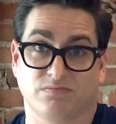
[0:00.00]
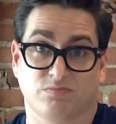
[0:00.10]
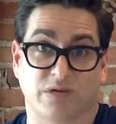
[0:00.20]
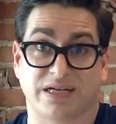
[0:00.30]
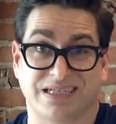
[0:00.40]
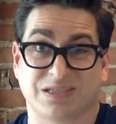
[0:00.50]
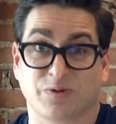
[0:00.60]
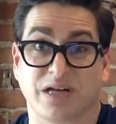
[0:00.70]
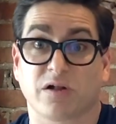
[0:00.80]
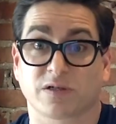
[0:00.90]
right? It's
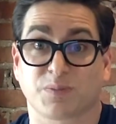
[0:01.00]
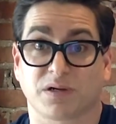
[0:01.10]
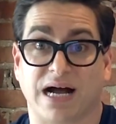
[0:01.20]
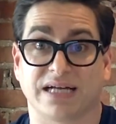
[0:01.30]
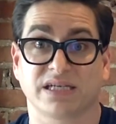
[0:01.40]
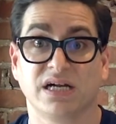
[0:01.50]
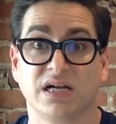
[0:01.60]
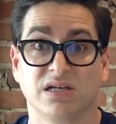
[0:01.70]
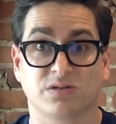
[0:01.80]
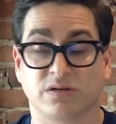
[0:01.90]
$3 per glass.
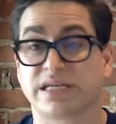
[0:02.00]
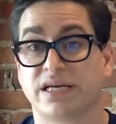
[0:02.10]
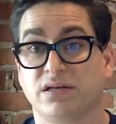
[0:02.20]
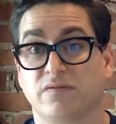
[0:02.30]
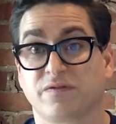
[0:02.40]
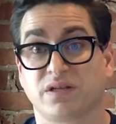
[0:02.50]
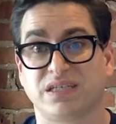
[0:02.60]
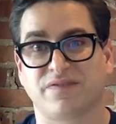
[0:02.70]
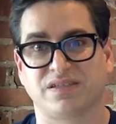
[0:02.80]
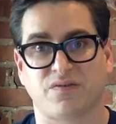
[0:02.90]
So I'll say, for the
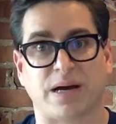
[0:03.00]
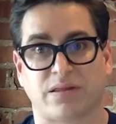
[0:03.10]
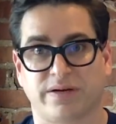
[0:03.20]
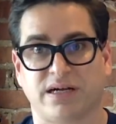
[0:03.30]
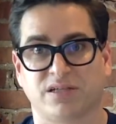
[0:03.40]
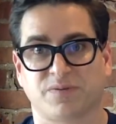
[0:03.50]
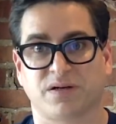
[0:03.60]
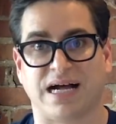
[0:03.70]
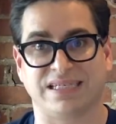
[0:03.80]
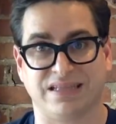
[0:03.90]
difference of about $3 per
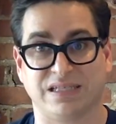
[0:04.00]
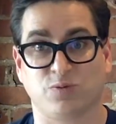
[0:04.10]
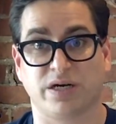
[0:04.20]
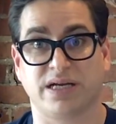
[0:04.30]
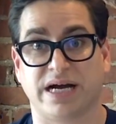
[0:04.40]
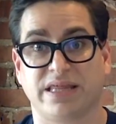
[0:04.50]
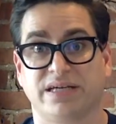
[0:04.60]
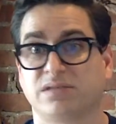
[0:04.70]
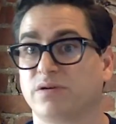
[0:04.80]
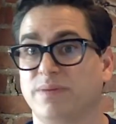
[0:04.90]
glass, this one I
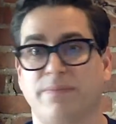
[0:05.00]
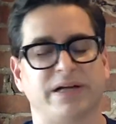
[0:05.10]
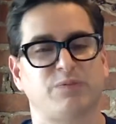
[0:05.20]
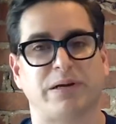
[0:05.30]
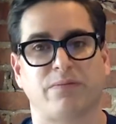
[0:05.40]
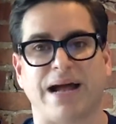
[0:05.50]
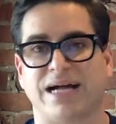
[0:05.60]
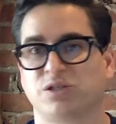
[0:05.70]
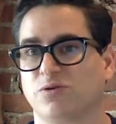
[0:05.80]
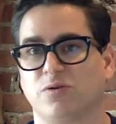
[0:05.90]
think is going to be a much better
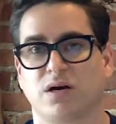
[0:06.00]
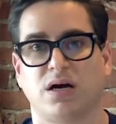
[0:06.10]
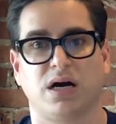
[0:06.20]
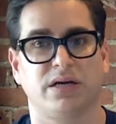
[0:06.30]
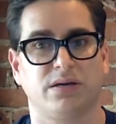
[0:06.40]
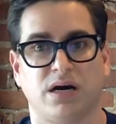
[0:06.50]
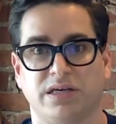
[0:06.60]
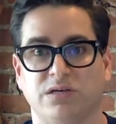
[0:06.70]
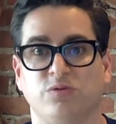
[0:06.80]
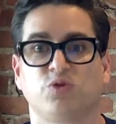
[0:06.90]
match, or a
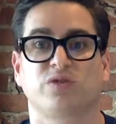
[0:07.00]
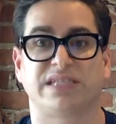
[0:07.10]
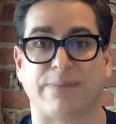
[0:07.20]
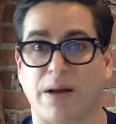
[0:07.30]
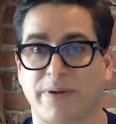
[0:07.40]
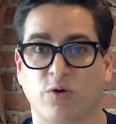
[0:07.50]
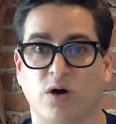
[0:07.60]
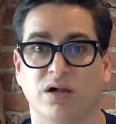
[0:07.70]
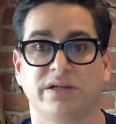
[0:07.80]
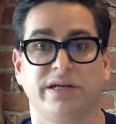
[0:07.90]
huge step up in
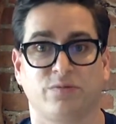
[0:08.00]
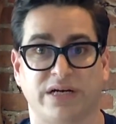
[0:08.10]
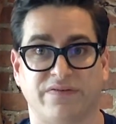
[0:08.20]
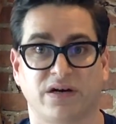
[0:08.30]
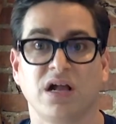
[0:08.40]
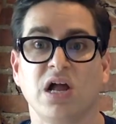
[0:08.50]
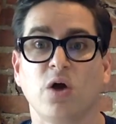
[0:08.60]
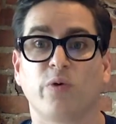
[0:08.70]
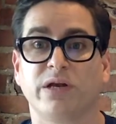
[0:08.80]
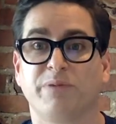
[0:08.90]
quality or whatever.
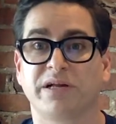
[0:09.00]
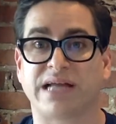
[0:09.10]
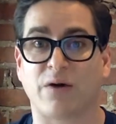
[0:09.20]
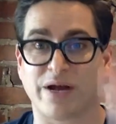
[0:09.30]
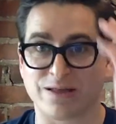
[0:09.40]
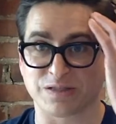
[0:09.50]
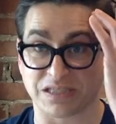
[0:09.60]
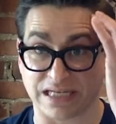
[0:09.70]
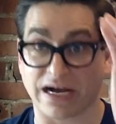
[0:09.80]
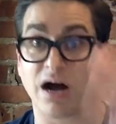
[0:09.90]
When you put it that way, there's a
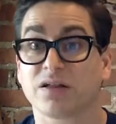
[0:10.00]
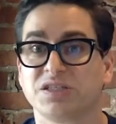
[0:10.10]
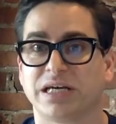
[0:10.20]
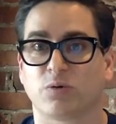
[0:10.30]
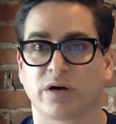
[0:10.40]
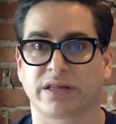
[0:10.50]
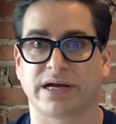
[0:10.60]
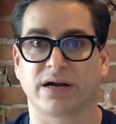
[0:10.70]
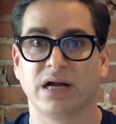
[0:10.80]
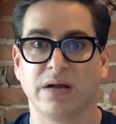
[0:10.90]
psychology at work
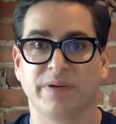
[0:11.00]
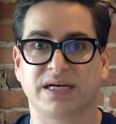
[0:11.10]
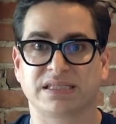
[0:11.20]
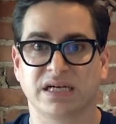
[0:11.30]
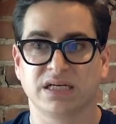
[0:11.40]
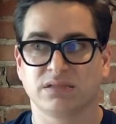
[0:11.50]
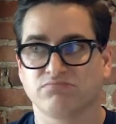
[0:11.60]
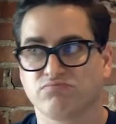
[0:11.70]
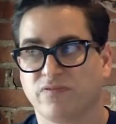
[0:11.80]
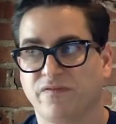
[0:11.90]
there, because
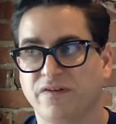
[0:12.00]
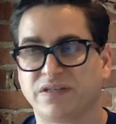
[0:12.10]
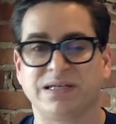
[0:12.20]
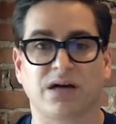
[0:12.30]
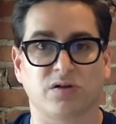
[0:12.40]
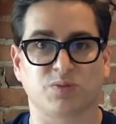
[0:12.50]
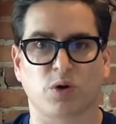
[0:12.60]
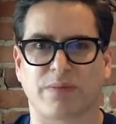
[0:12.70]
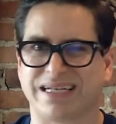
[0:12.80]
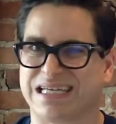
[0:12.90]
$15
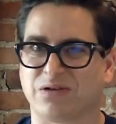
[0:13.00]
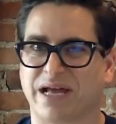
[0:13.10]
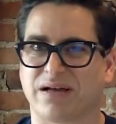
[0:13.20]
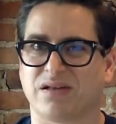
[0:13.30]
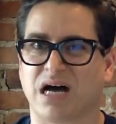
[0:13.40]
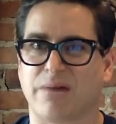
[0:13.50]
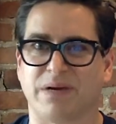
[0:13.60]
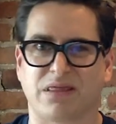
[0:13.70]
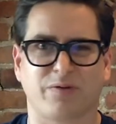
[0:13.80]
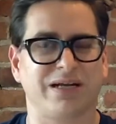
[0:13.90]
more might sound like a lot,
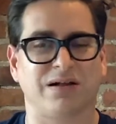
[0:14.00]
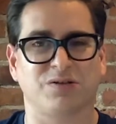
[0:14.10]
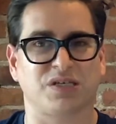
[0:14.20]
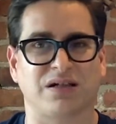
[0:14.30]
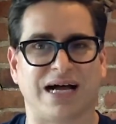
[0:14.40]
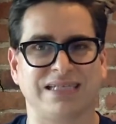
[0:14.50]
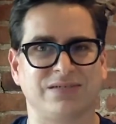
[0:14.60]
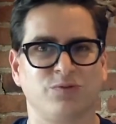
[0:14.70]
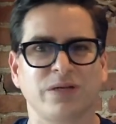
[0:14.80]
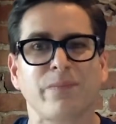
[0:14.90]
but $3 a glass,
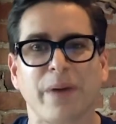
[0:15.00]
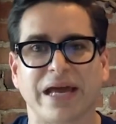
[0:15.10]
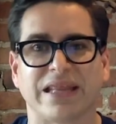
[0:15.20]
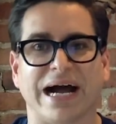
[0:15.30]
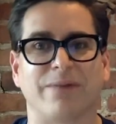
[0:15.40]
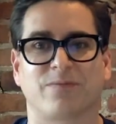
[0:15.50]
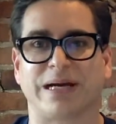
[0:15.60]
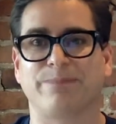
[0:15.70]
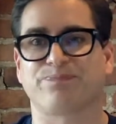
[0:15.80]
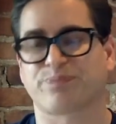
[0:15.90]
who wouldn't pay that,
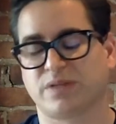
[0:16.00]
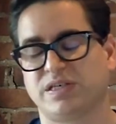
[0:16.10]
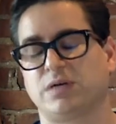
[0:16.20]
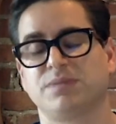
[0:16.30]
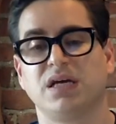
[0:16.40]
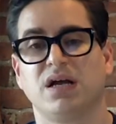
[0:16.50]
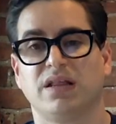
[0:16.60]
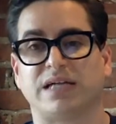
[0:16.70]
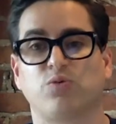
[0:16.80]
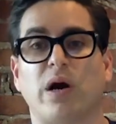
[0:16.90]
right? So
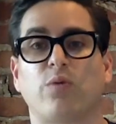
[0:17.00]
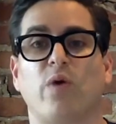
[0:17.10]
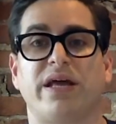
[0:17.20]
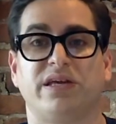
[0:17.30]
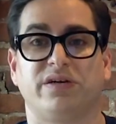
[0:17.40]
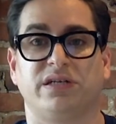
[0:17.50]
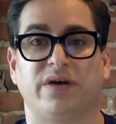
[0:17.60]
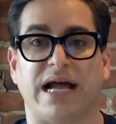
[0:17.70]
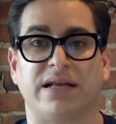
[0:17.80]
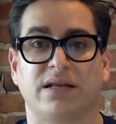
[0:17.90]
that's one way that you can do
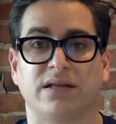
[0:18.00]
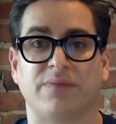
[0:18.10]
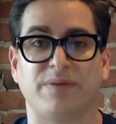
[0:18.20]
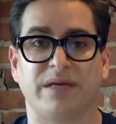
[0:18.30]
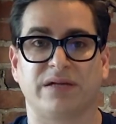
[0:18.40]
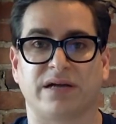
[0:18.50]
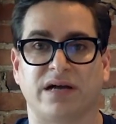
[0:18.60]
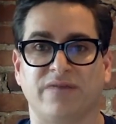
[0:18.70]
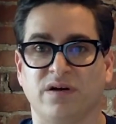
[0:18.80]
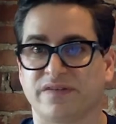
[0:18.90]
it. And let me be clear,
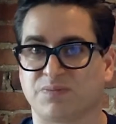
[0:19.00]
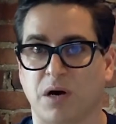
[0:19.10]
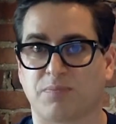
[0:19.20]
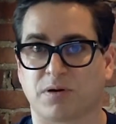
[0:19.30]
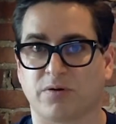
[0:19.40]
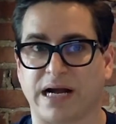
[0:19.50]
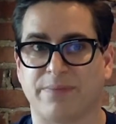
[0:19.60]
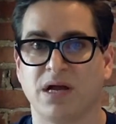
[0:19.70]
if you have a small program,